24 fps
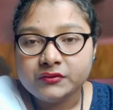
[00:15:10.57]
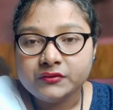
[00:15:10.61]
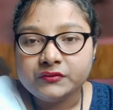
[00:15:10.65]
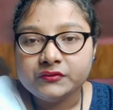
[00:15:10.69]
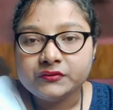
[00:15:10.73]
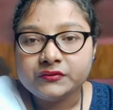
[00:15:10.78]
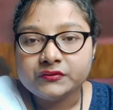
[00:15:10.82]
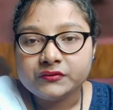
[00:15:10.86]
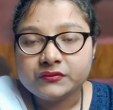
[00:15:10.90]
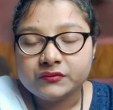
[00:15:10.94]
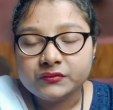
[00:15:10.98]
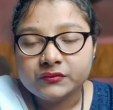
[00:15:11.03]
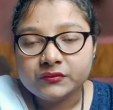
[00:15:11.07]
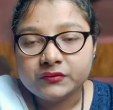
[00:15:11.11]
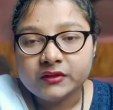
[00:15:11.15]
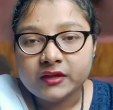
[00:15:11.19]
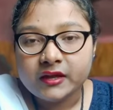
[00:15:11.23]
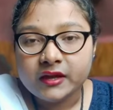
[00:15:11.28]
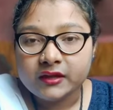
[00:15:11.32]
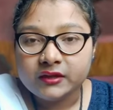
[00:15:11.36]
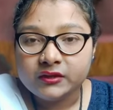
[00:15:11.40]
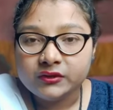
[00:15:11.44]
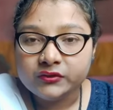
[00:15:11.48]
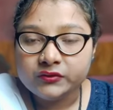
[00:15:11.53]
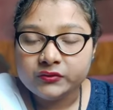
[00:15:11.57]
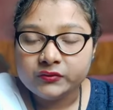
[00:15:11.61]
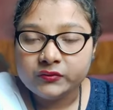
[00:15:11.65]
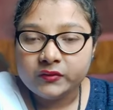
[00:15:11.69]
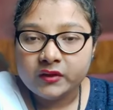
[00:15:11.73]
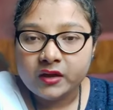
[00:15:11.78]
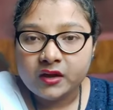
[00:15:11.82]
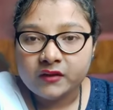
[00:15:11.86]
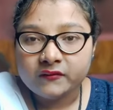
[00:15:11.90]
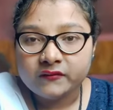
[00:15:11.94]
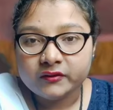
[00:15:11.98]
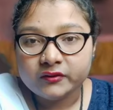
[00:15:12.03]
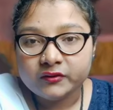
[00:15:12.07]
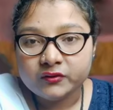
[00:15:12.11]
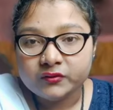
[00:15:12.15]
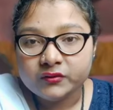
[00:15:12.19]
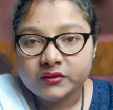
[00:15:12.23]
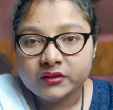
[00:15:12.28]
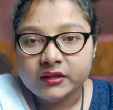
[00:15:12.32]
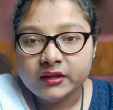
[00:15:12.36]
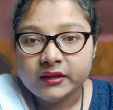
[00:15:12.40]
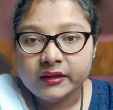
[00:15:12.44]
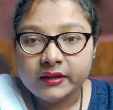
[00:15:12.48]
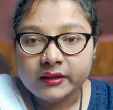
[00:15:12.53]
So thank you. Have a good
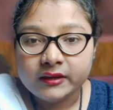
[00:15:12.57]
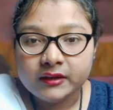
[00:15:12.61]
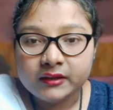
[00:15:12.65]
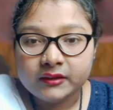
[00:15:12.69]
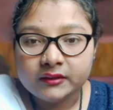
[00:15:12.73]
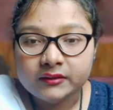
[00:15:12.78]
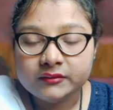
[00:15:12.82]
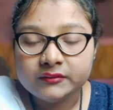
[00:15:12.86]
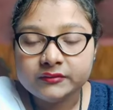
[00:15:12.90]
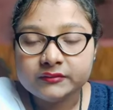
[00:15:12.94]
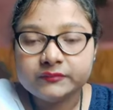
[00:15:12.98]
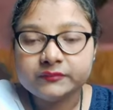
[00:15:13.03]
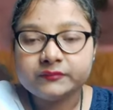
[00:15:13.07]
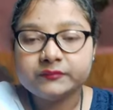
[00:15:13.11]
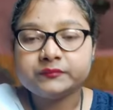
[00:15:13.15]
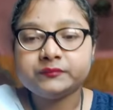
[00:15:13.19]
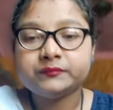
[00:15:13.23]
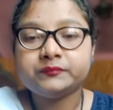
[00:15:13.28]
day ahead.